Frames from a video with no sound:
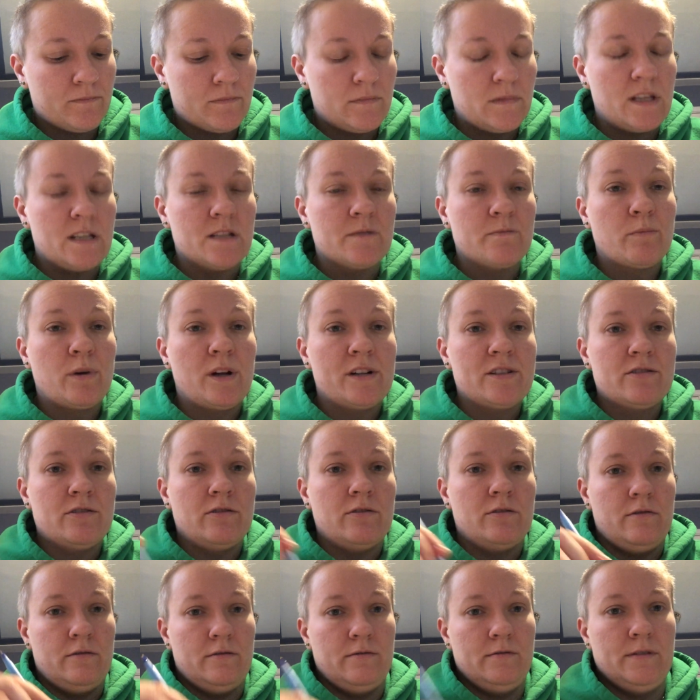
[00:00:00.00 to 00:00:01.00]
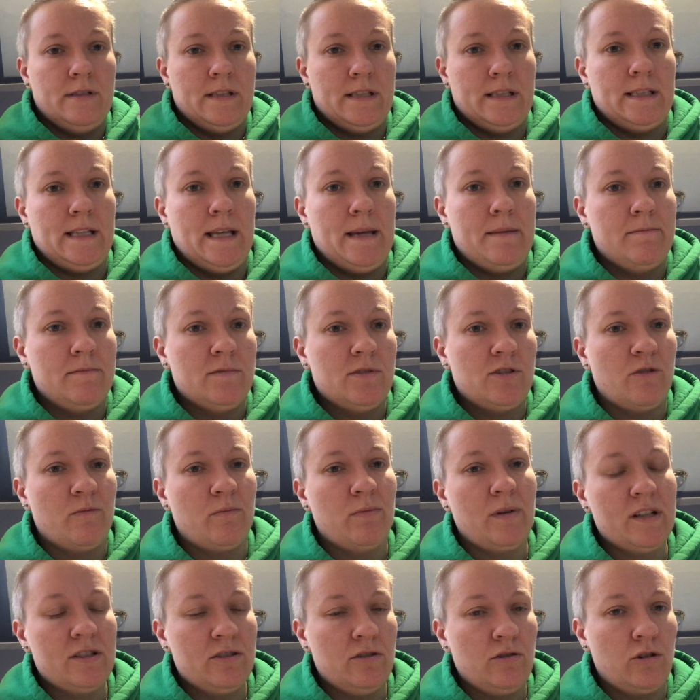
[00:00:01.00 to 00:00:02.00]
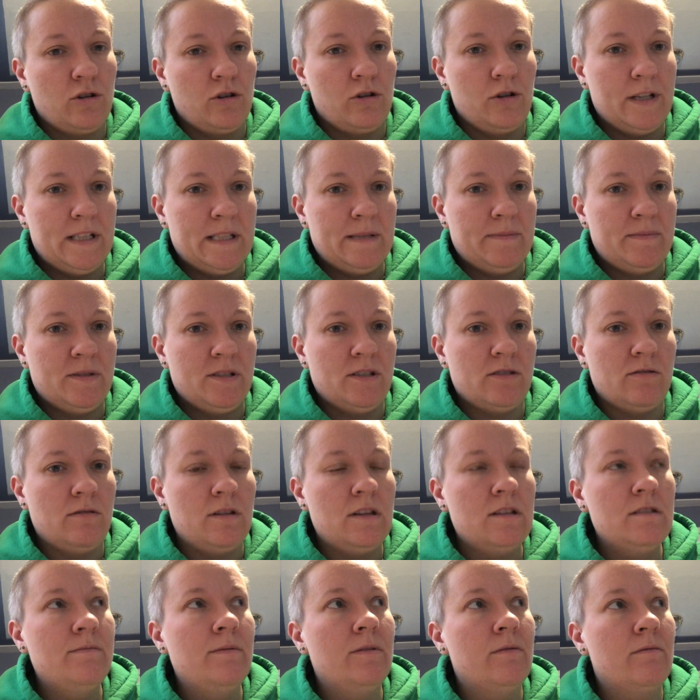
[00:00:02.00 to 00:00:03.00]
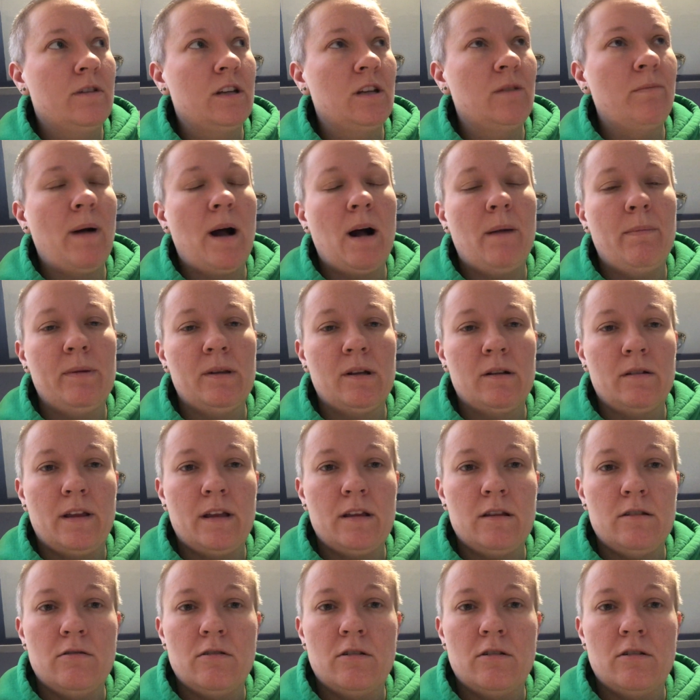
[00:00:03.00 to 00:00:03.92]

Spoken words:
these pretzel slims or pretzel crisps. So these have been really popular lately.